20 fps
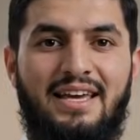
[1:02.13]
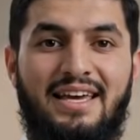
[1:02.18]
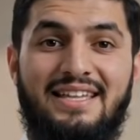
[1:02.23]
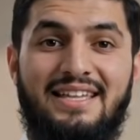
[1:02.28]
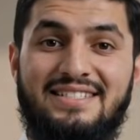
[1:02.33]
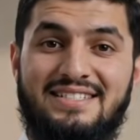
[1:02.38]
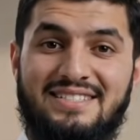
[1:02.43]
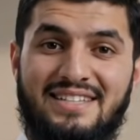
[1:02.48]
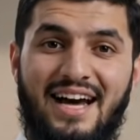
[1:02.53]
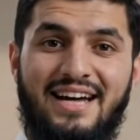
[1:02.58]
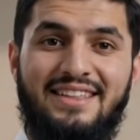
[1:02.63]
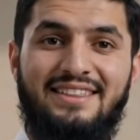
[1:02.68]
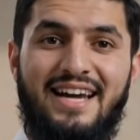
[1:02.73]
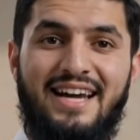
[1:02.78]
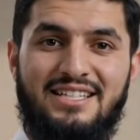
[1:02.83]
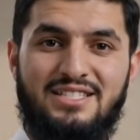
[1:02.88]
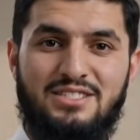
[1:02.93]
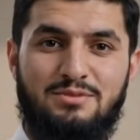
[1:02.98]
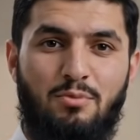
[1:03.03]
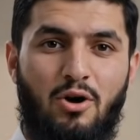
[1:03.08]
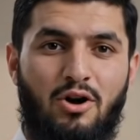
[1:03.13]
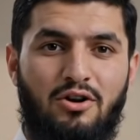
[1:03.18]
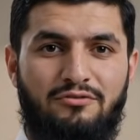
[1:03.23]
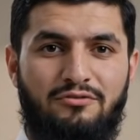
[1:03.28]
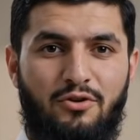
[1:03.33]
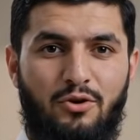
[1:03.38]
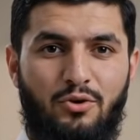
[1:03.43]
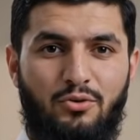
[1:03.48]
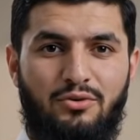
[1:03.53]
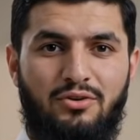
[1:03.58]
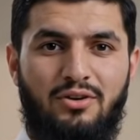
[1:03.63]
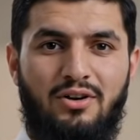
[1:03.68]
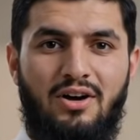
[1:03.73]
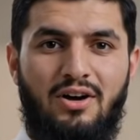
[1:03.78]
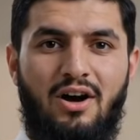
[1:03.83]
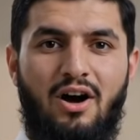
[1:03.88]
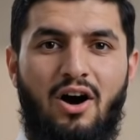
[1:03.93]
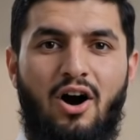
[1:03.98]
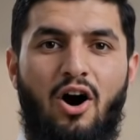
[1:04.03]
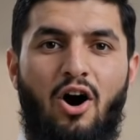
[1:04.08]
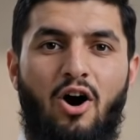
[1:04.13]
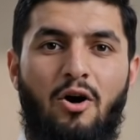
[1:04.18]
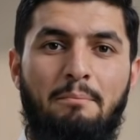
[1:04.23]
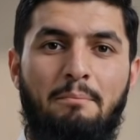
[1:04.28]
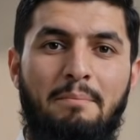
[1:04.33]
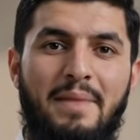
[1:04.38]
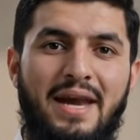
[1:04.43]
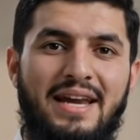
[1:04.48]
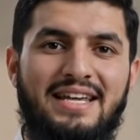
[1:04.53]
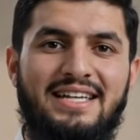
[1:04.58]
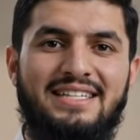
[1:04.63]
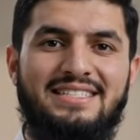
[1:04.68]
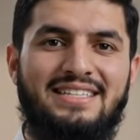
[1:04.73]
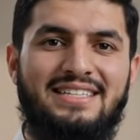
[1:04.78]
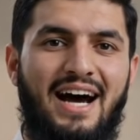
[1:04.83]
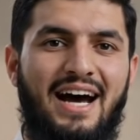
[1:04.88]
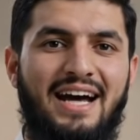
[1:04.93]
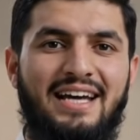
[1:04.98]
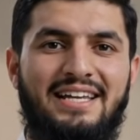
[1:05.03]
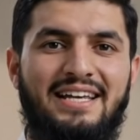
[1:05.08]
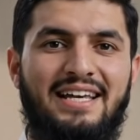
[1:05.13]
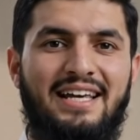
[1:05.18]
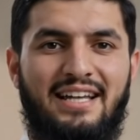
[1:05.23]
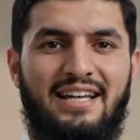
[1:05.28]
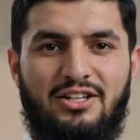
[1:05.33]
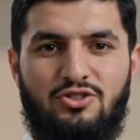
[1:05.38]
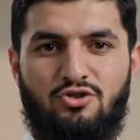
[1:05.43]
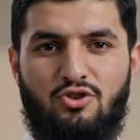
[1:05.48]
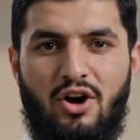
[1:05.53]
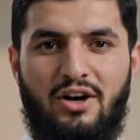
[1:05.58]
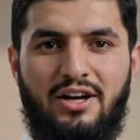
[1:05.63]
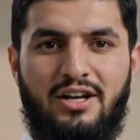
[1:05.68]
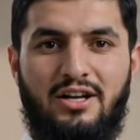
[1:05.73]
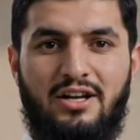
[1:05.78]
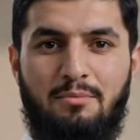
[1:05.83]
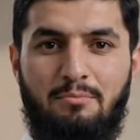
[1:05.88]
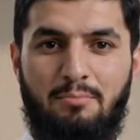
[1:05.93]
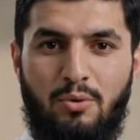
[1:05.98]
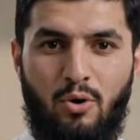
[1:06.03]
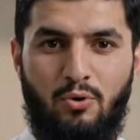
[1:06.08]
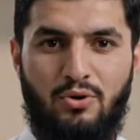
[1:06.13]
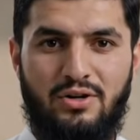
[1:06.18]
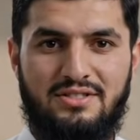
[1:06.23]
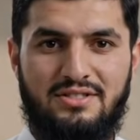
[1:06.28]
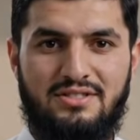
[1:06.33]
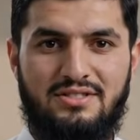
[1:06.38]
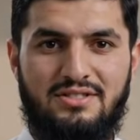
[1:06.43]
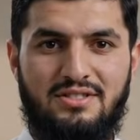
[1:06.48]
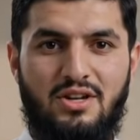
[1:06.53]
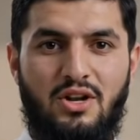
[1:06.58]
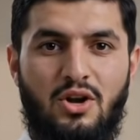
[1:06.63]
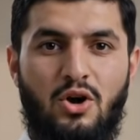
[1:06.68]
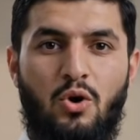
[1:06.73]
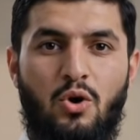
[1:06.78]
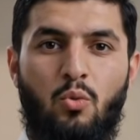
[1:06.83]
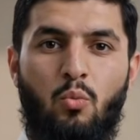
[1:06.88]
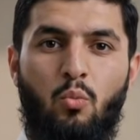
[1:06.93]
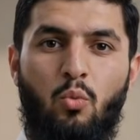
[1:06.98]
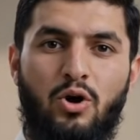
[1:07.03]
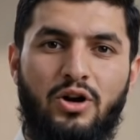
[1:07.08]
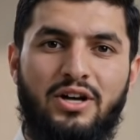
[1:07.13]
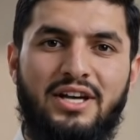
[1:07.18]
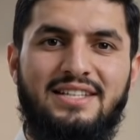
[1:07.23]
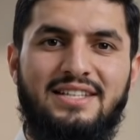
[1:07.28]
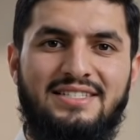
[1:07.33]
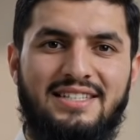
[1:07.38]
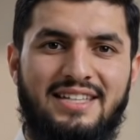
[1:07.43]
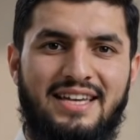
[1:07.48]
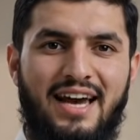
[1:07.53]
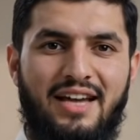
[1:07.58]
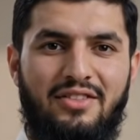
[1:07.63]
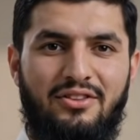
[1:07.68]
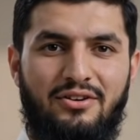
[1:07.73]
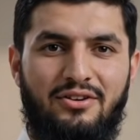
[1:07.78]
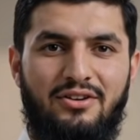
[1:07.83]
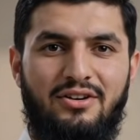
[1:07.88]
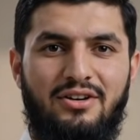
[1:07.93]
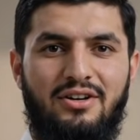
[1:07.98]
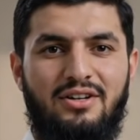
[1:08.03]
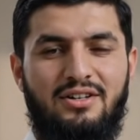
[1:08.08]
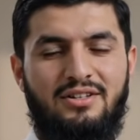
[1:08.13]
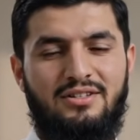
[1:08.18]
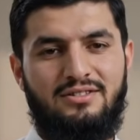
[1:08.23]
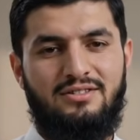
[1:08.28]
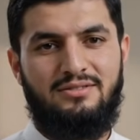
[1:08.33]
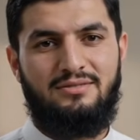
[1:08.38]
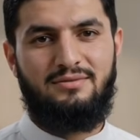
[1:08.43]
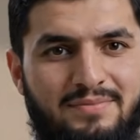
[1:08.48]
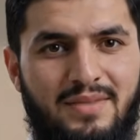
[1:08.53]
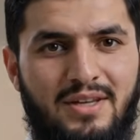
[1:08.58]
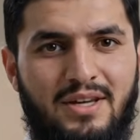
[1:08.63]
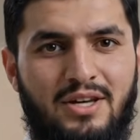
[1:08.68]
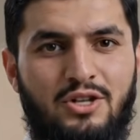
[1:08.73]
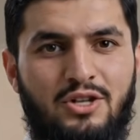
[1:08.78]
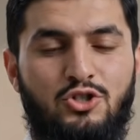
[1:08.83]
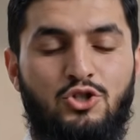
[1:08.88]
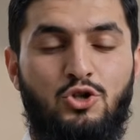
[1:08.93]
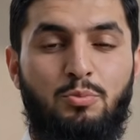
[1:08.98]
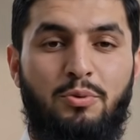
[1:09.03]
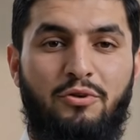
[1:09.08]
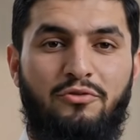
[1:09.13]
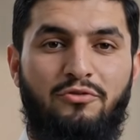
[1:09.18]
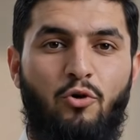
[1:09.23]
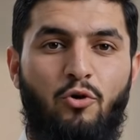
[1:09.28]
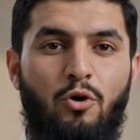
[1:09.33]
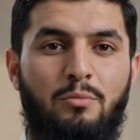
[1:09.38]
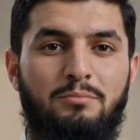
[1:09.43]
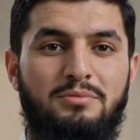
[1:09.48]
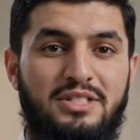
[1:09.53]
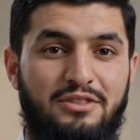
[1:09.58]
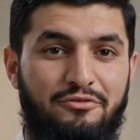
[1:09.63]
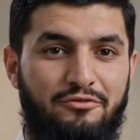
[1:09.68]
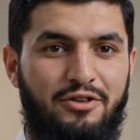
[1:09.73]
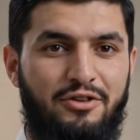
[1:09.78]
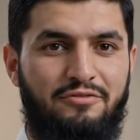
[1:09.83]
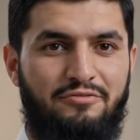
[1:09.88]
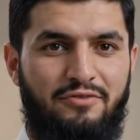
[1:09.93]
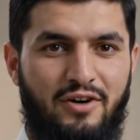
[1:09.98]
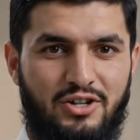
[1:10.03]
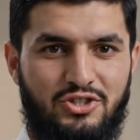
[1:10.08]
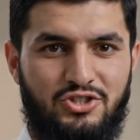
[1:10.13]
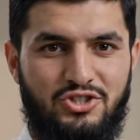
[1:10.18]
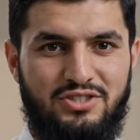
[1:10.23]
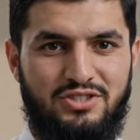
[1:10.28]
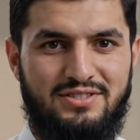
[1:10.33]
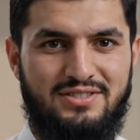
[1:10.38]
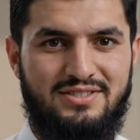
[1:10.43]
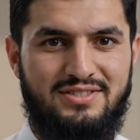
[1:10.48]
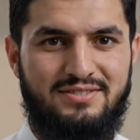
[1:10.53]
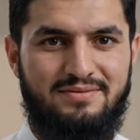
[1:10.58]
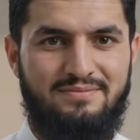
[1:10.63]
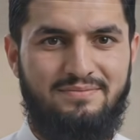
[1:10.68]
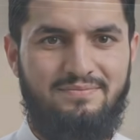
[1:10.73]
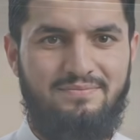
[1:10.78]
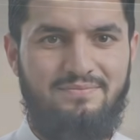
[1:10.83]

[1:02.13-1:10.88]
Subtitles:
Inside that smartphone are many tiny electronic components working together to perform different functions.